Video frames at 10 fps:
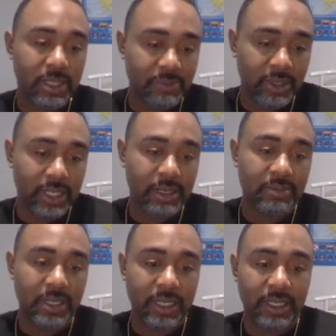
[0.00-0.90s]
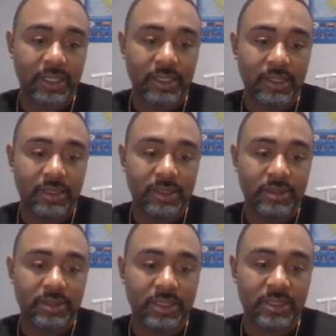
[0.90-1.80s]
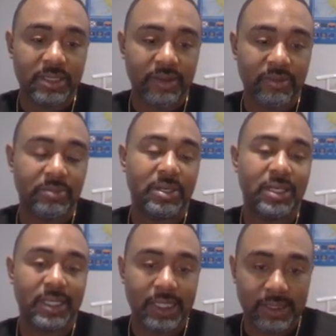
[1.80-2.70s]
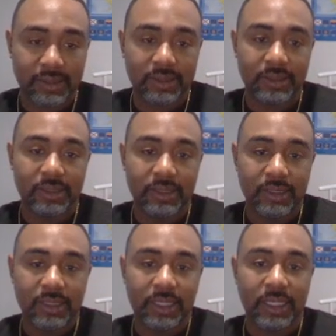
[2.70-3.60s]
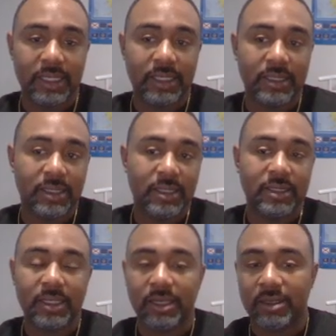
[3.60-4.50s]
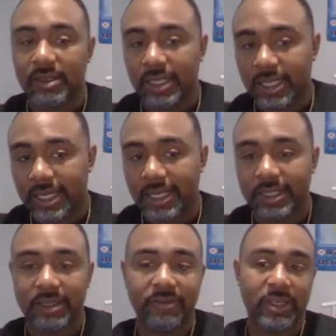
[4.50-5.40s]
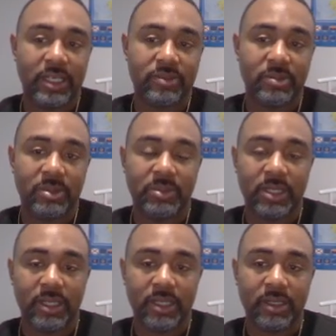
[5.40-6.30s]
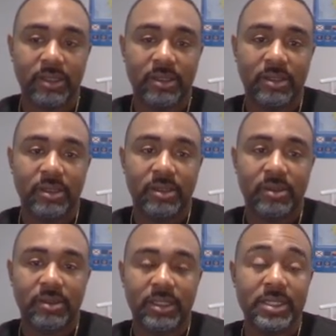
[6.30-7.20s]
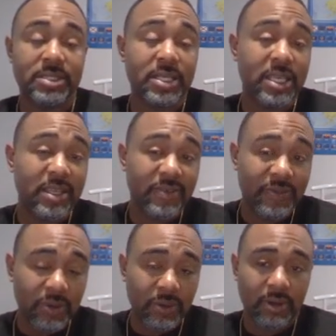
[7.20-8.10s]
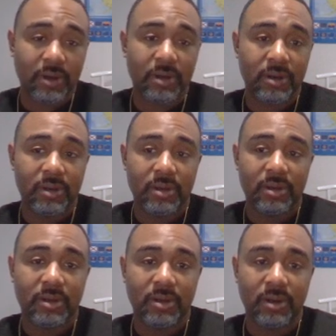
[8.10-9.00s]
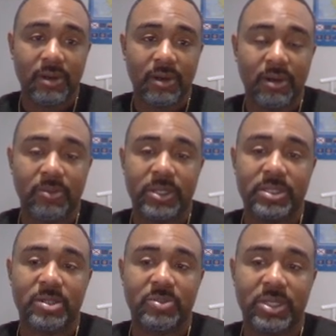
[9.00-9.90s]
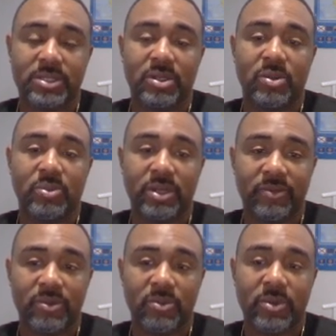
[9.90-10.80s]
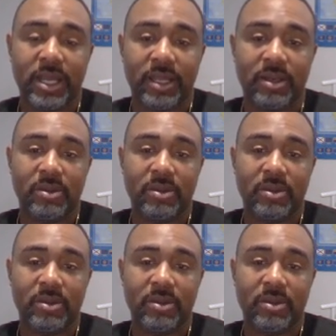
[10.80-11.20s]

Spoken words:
I bring out my G7 pawn. And did it look like I had the advantage from the beginning? Is E4 always the best opening for white,